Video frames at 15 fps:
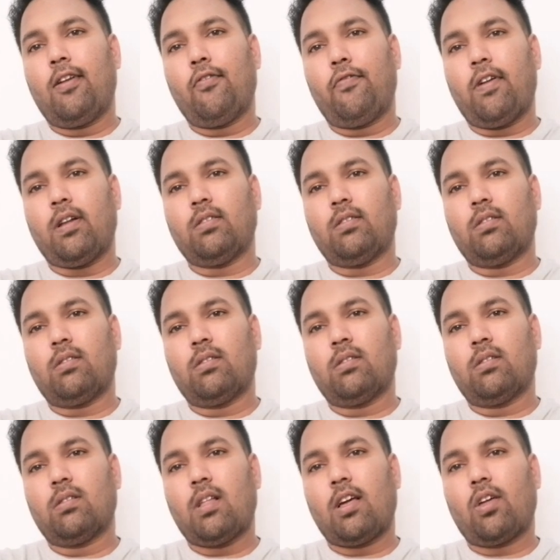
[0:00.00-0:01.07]
friends,
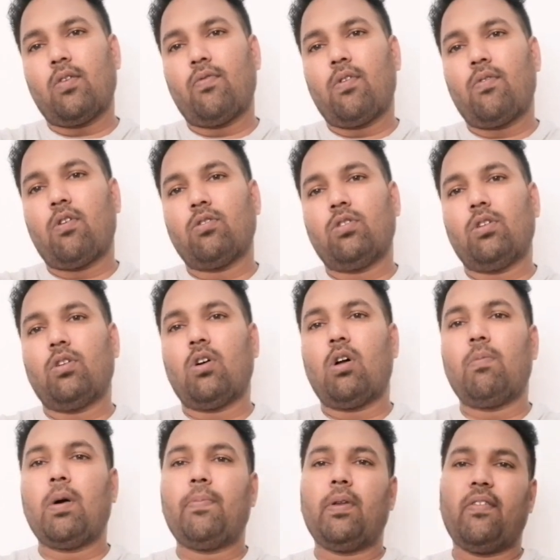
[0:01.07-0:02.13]
thank you for watching all
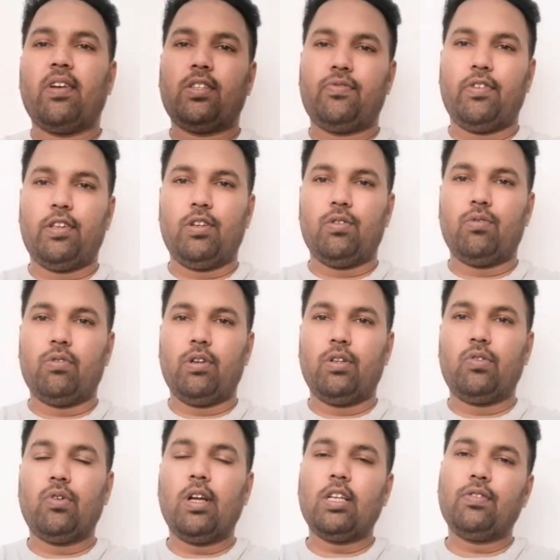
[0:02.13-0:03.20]
my previous video. In
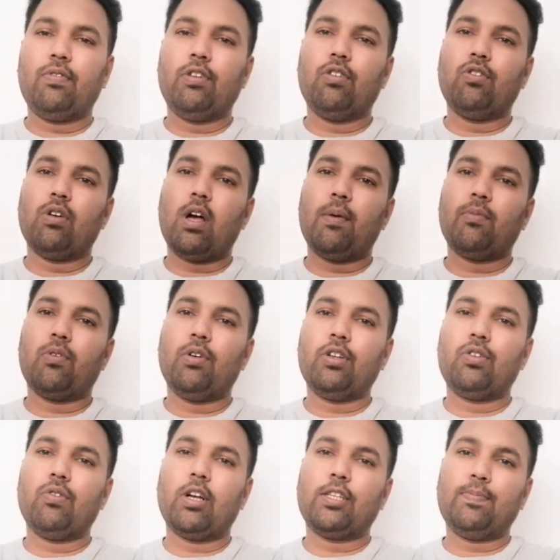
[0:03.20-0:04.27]
today's video I am
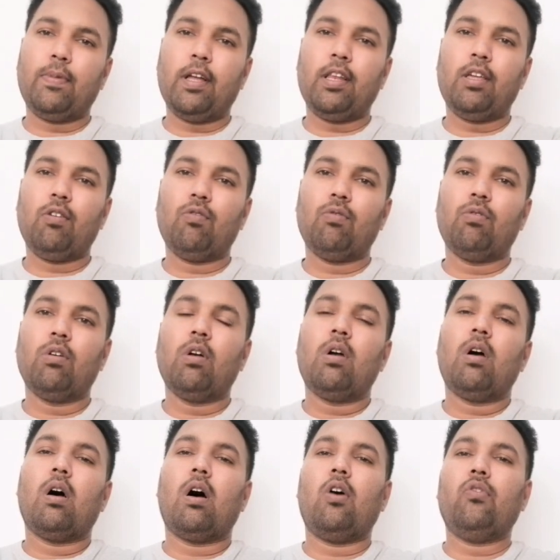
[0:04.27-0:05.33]
going to explain you
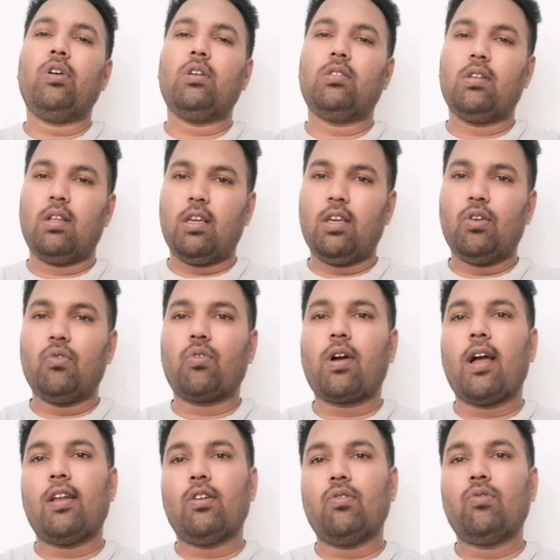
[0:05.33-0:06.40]
how easily you
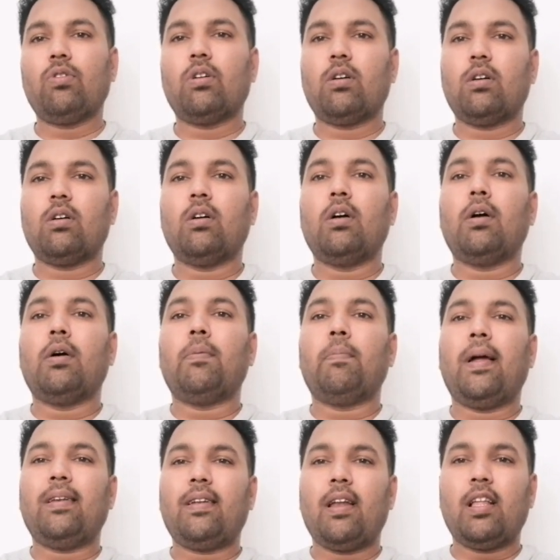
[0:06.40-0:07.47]
can do the
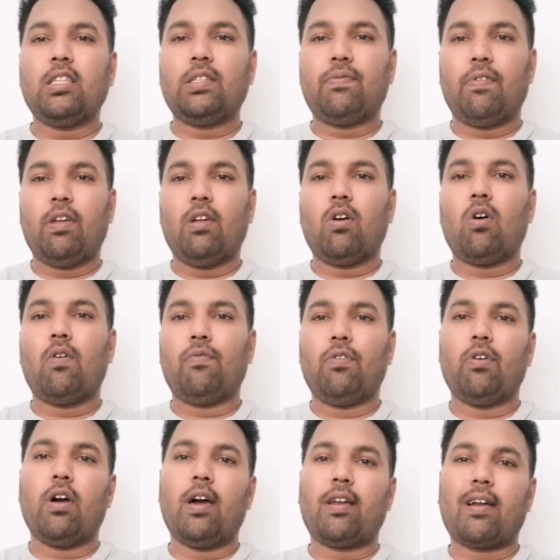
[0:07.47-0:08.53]
maintenance free of
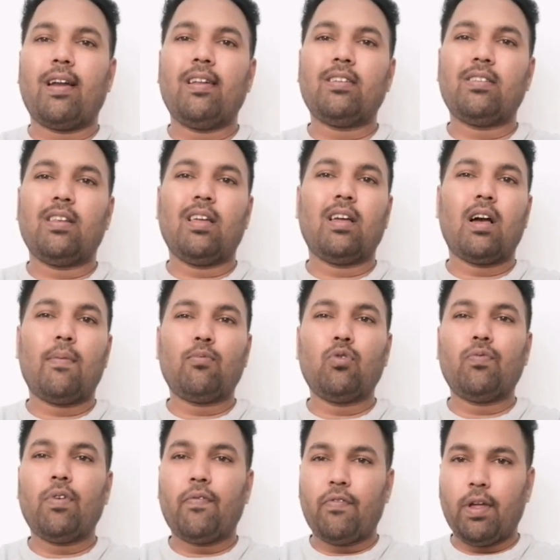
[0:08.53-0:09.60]
your air conditioning up to
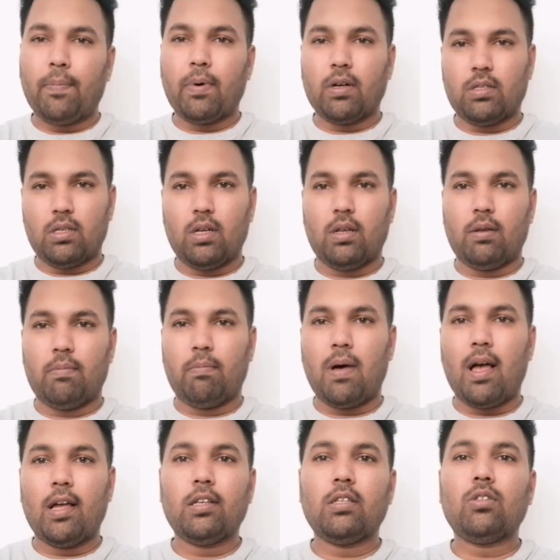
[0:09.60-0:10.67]
50%
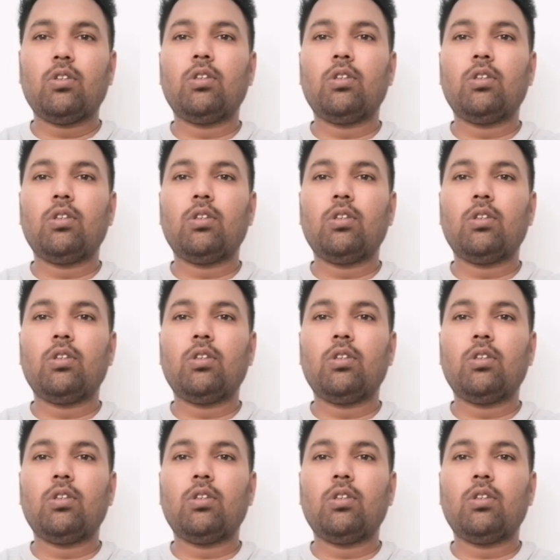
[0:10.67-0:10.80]
by